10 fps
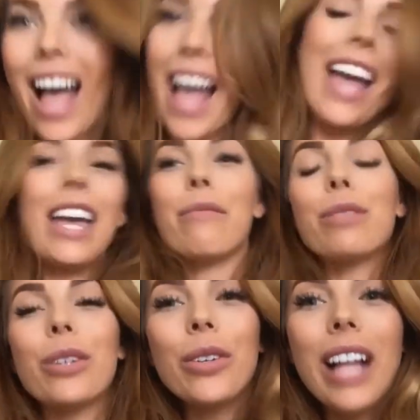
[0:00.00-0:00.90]
I
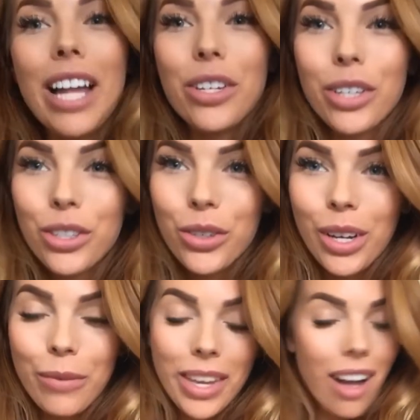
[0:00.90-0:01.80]
am so glad you could
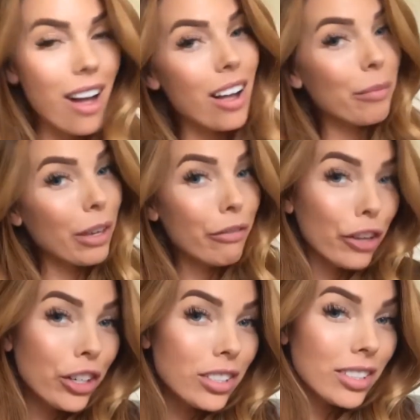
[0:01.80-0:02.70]
join me on my
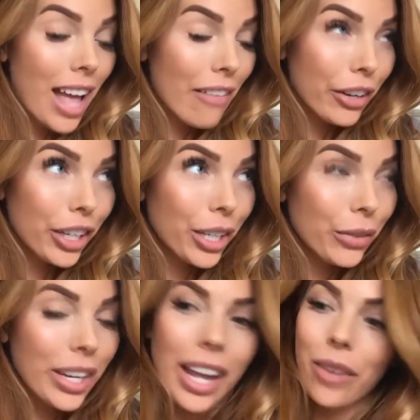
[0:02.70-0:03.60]
first ever
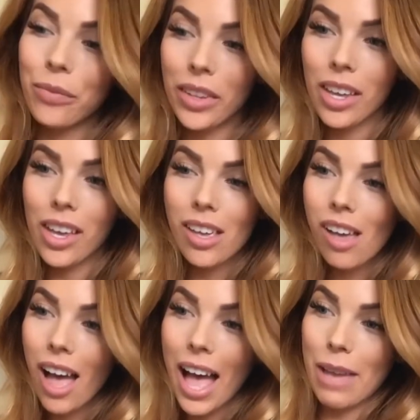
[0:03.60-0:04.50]
Q&A.
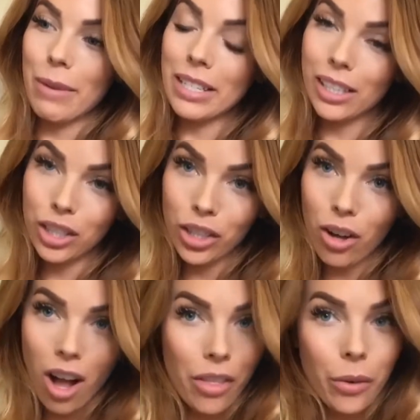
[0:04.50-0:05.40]
I basically
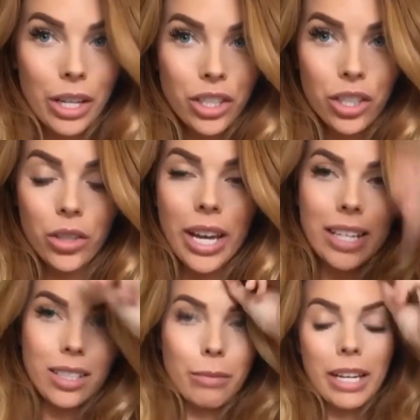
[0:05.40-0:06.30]
took all the questions you
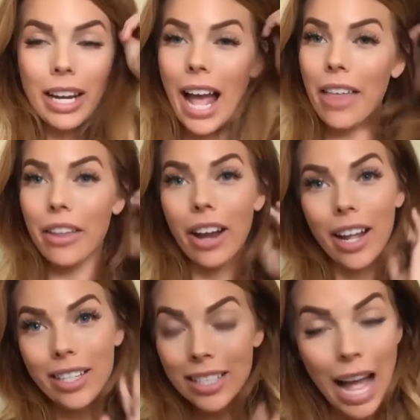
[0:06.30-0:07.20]
guys submitted either
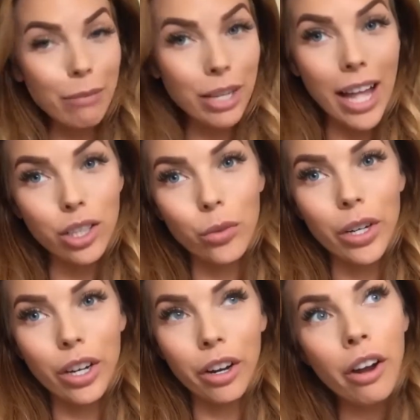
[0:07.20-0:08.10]
on Snapchat,
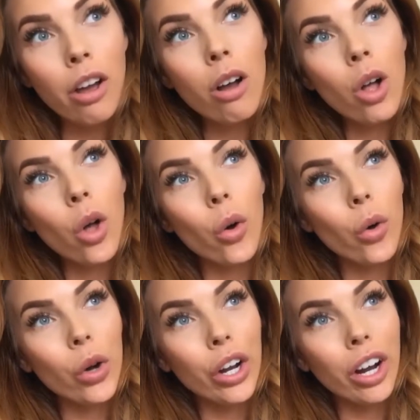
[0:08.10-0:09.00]
Twitter,
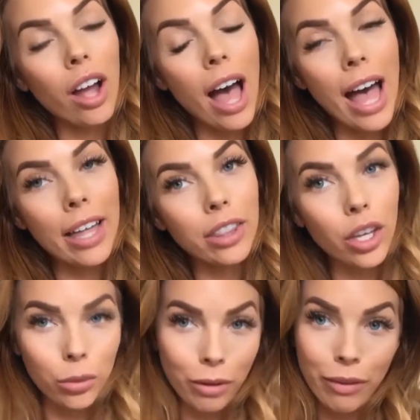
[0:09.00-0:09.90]
or on the
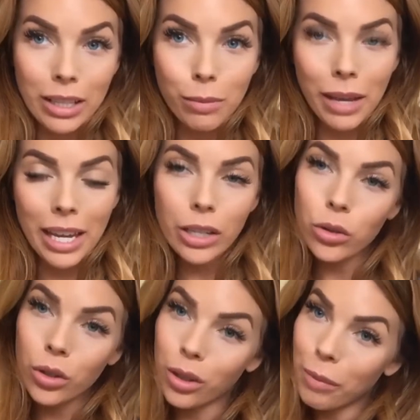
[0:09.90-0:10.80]
OnlyFans page
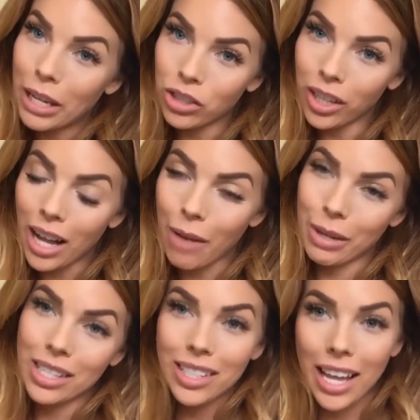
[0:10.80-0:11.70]
or in the Patreon
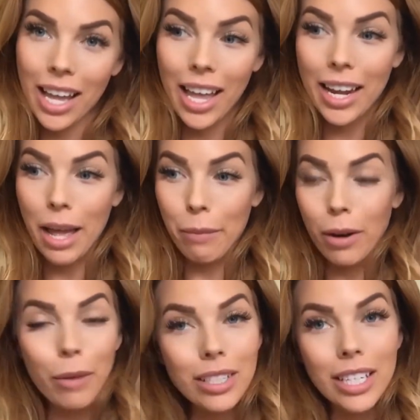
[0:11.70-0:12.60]
comments, and I put
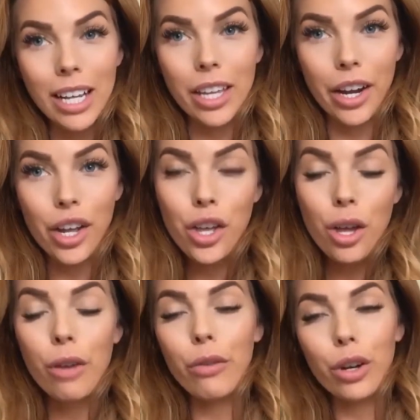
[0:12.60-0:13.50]
them all together
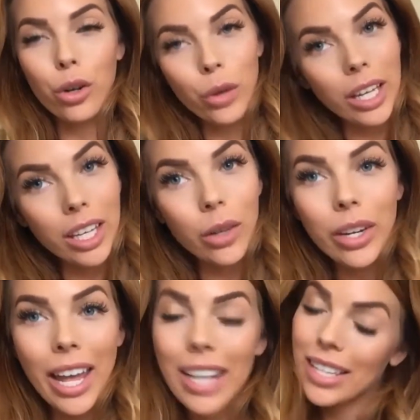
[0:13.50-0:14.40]
for a quick
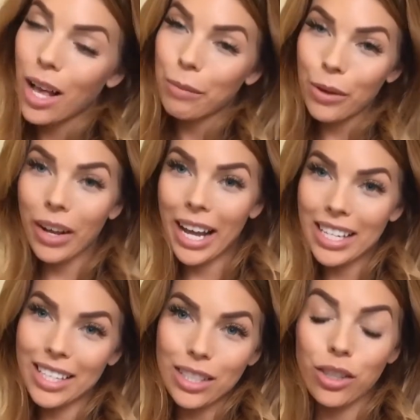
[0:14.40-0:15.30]
Q&A to help you
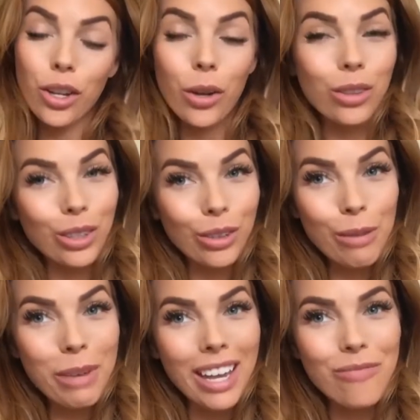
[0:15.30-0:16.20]
guys get to know the
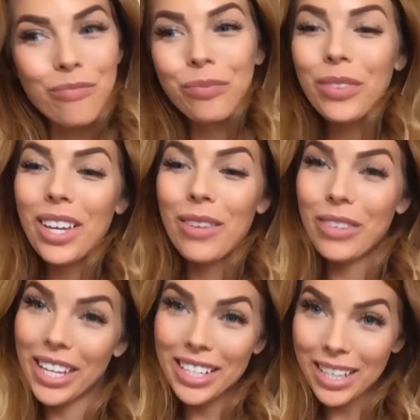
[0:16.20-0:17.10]
real me.
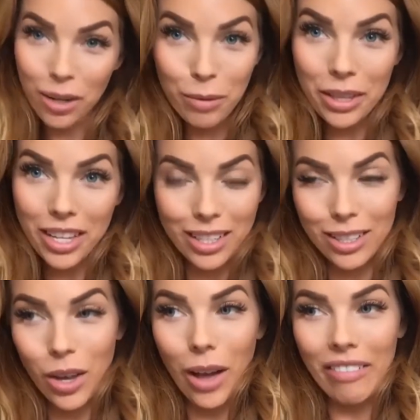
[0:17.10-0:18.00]
Really excited about this.
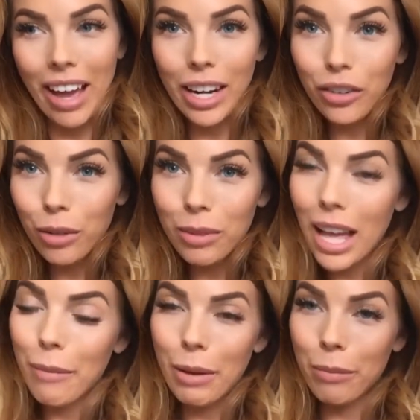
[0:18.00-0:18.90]
So I've kind of grouped
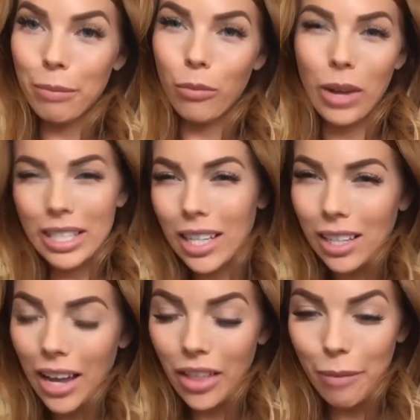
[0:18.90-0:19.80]
them in ways that
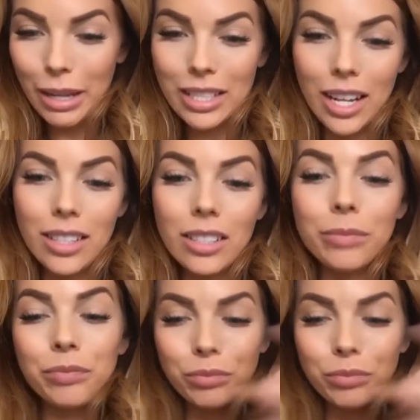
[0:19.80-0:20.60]
I thought made sense.